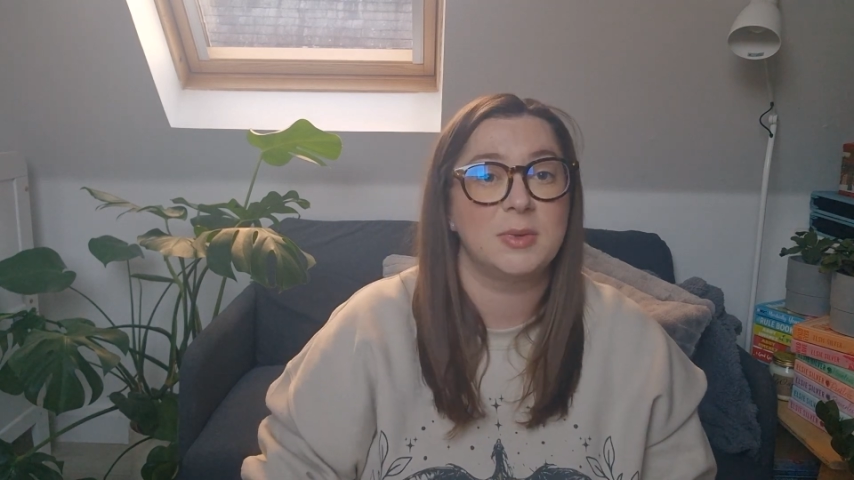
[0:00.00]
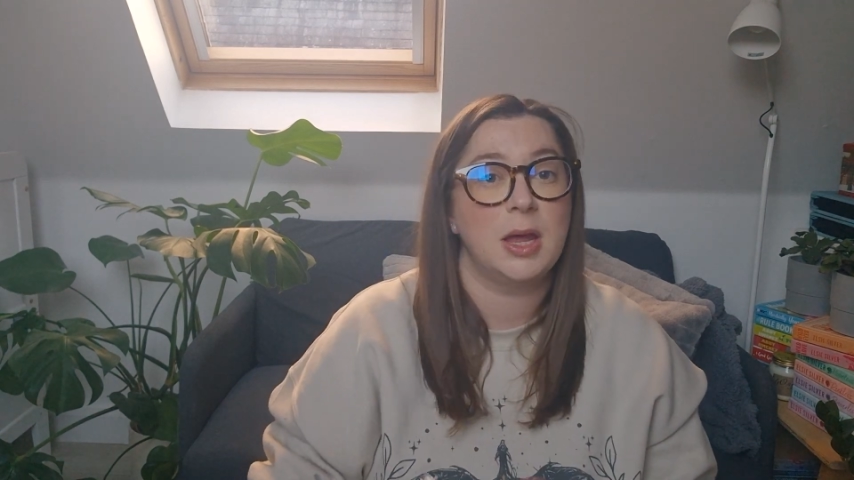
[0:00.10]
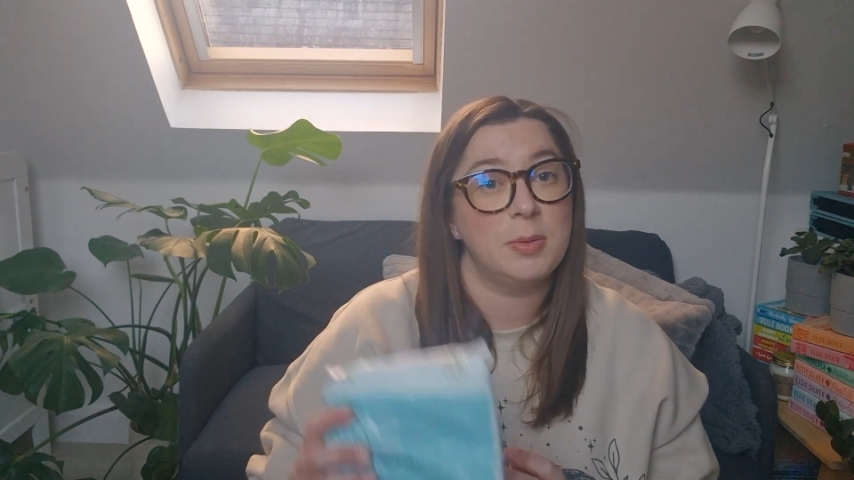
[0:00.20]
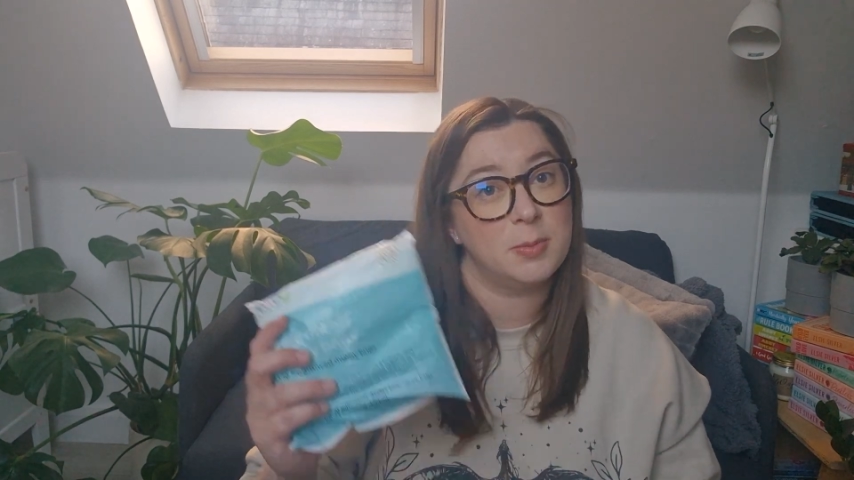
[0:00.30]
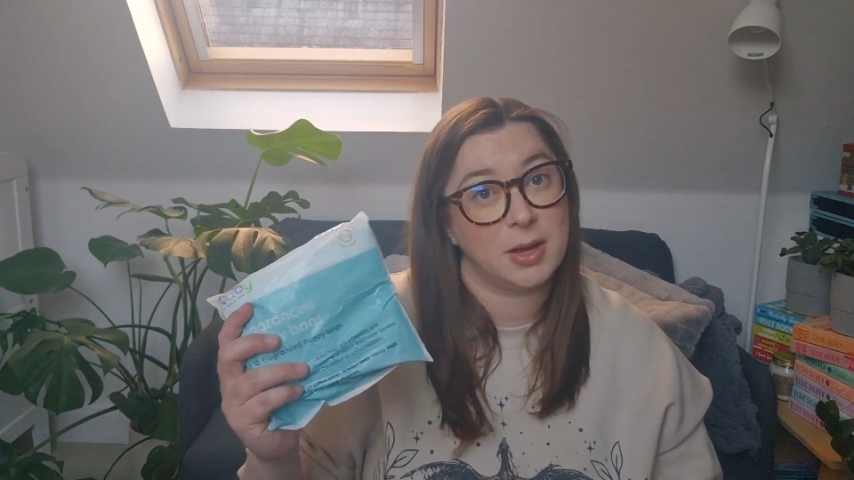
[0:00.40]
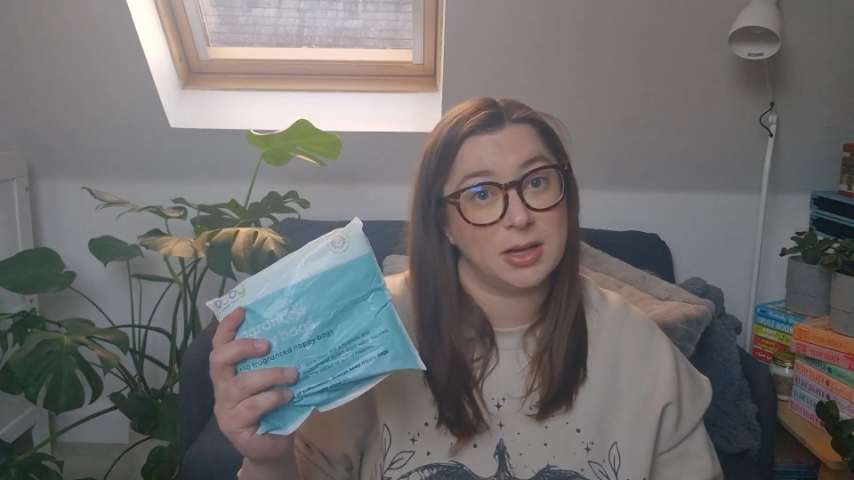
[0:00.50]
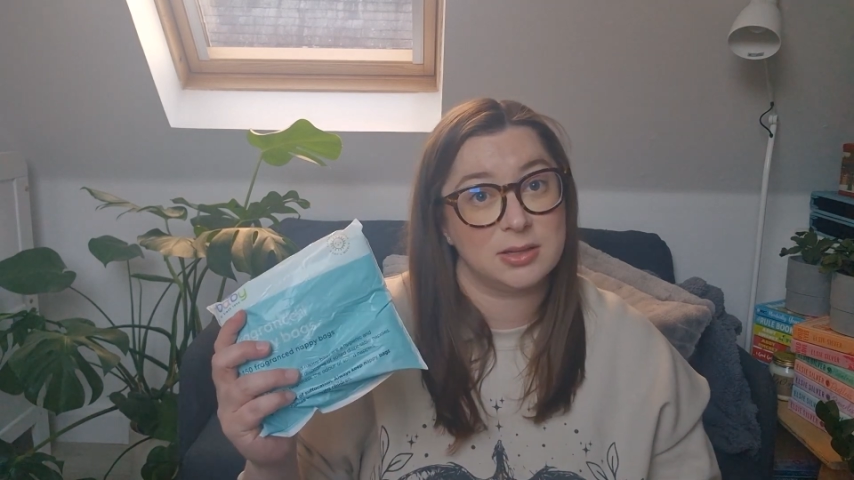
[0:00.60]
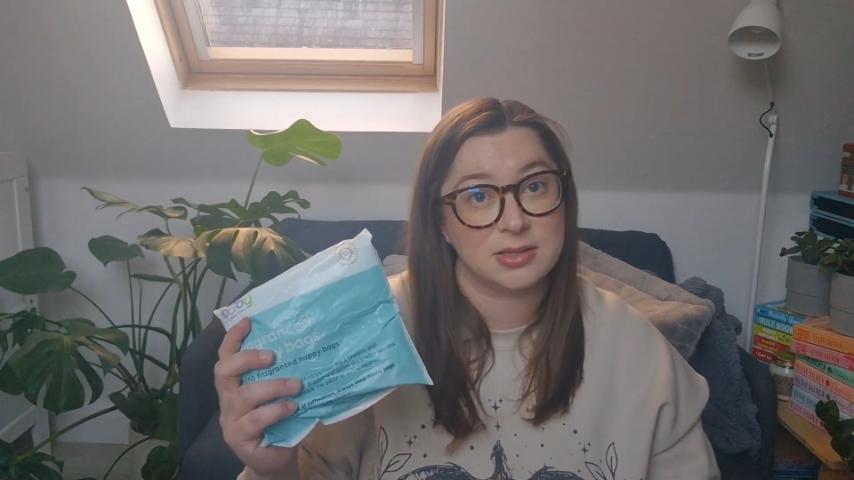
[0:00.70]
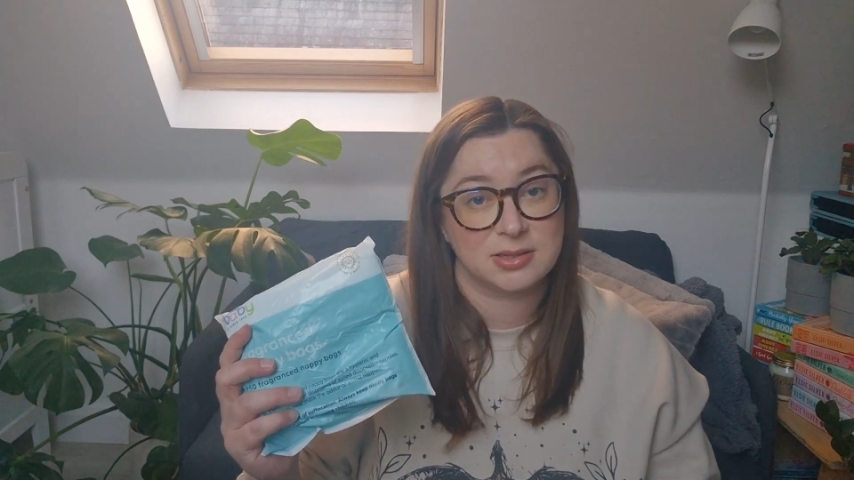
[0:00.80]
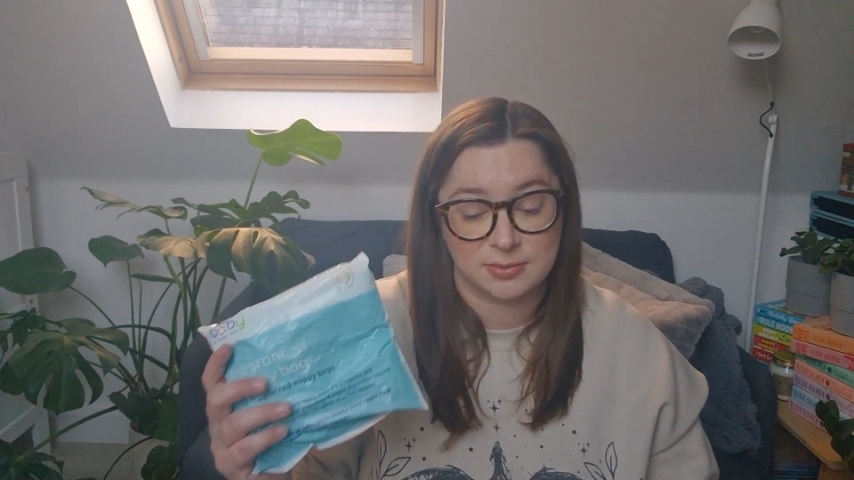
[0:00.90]
nappy
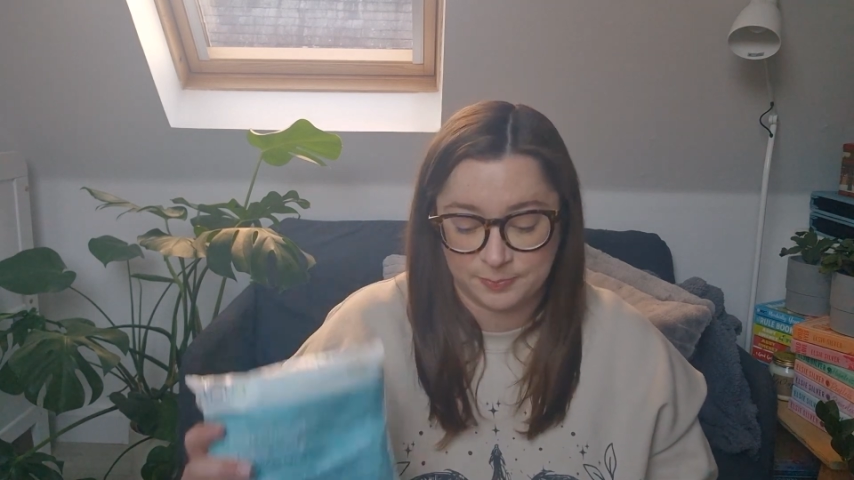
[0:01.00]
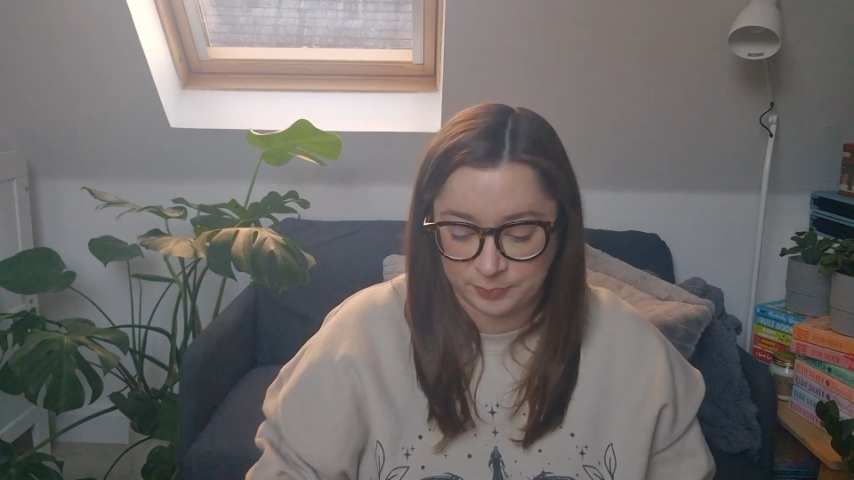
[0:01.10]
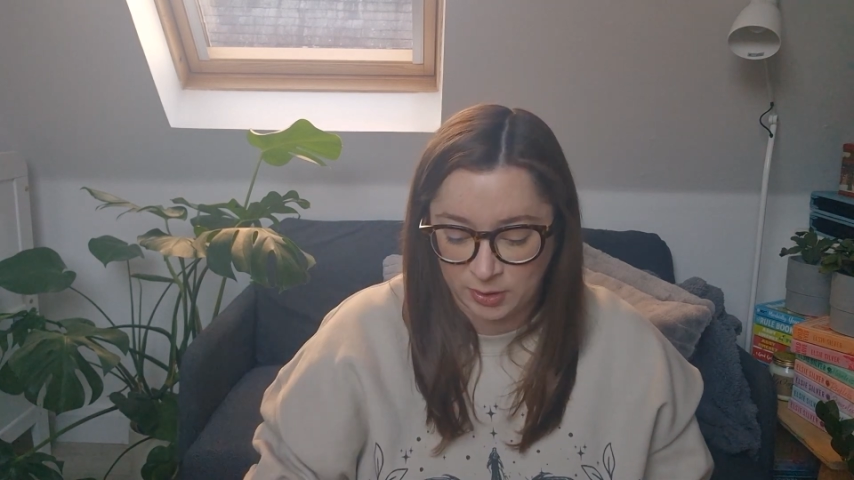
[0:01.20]
bags.